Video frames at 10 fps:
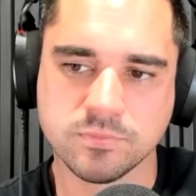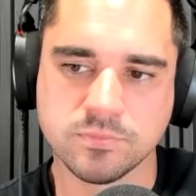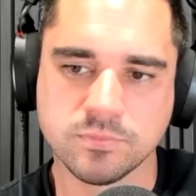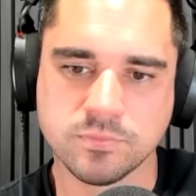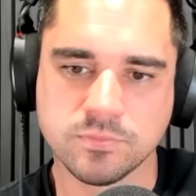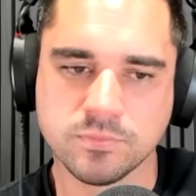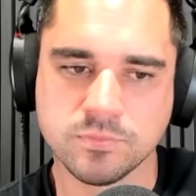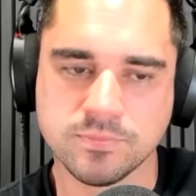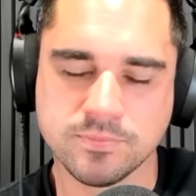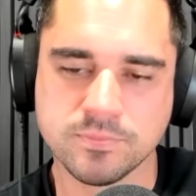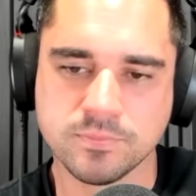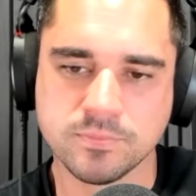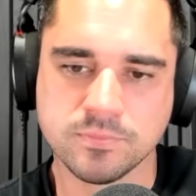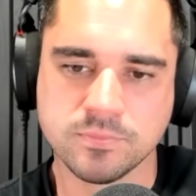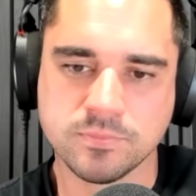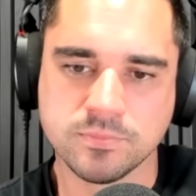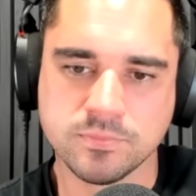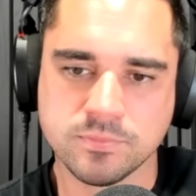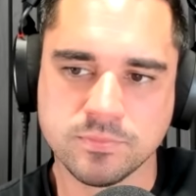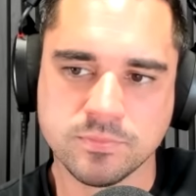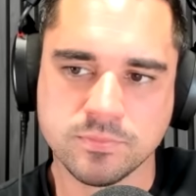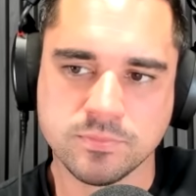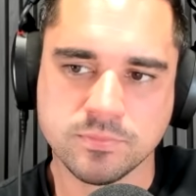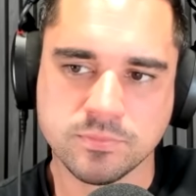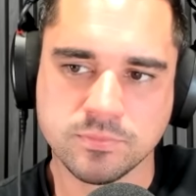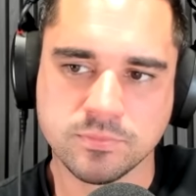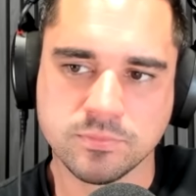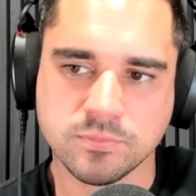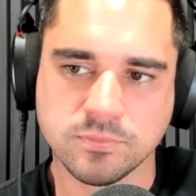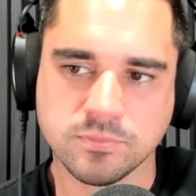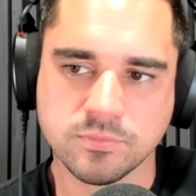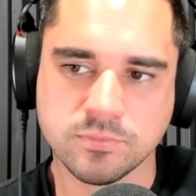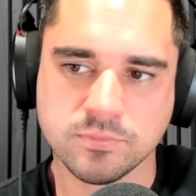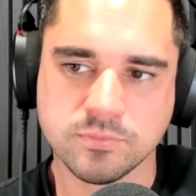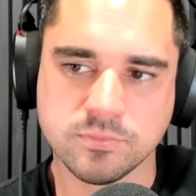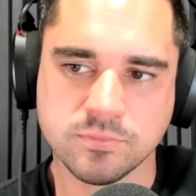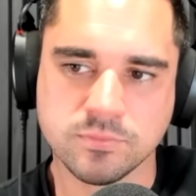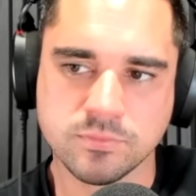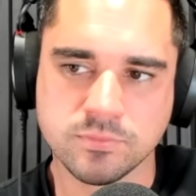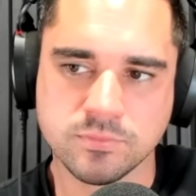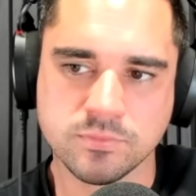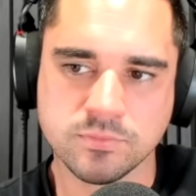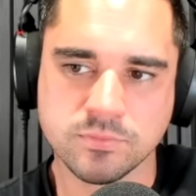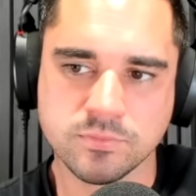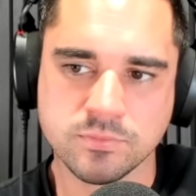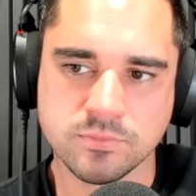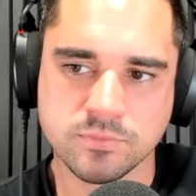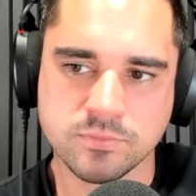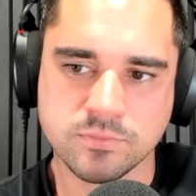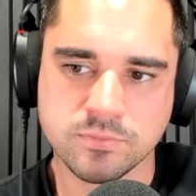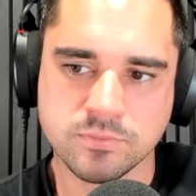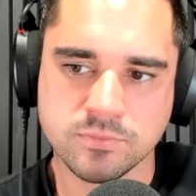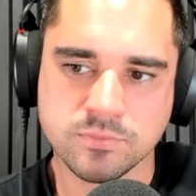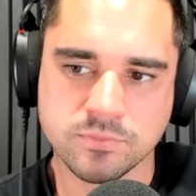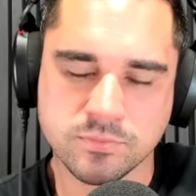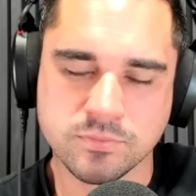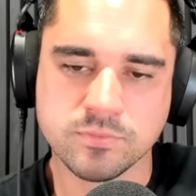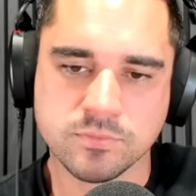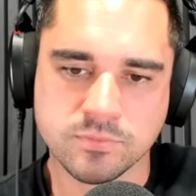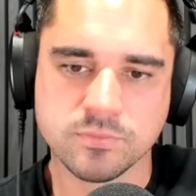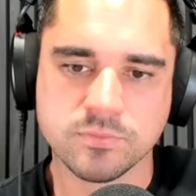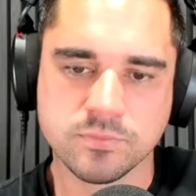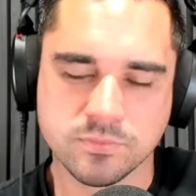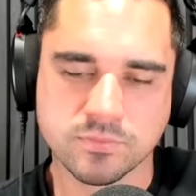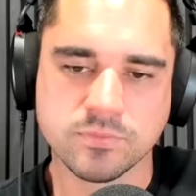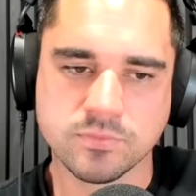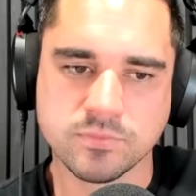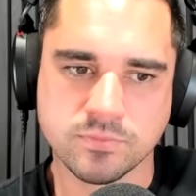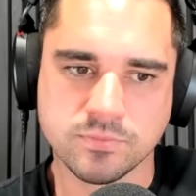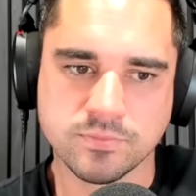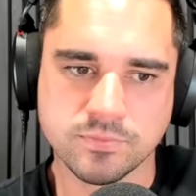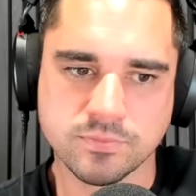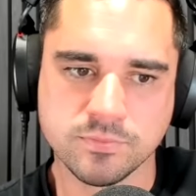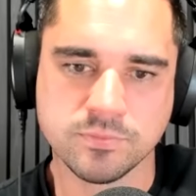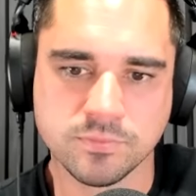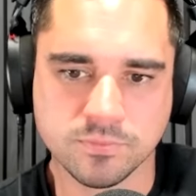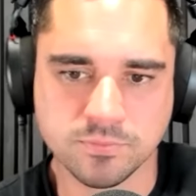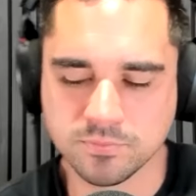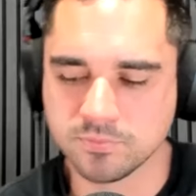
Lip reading: (not speaking)